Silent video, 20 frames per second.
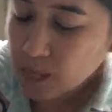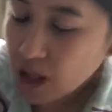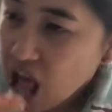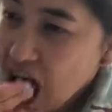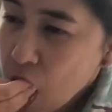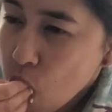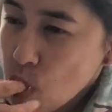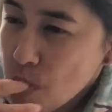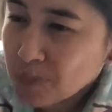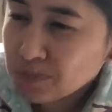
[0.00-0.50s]

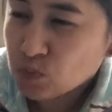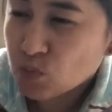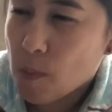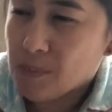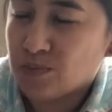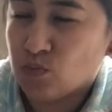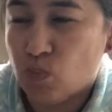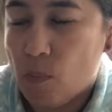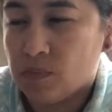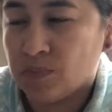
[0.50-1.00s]
I
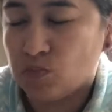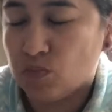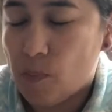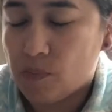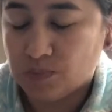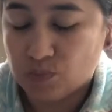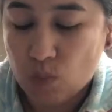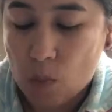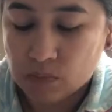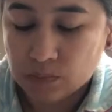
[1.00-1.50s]
drop my
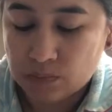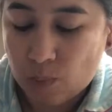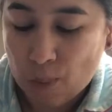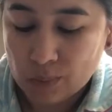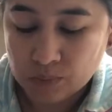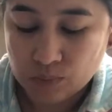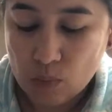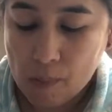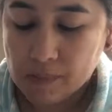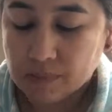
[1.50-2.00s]
kids off
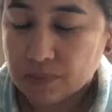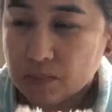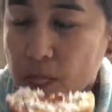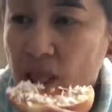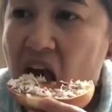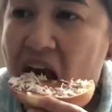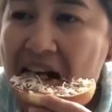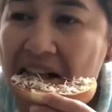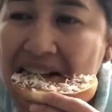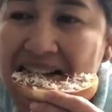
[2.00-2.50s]
in my
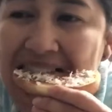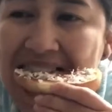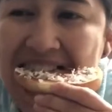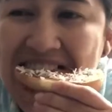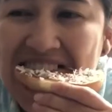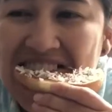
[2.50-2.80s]
pajamas.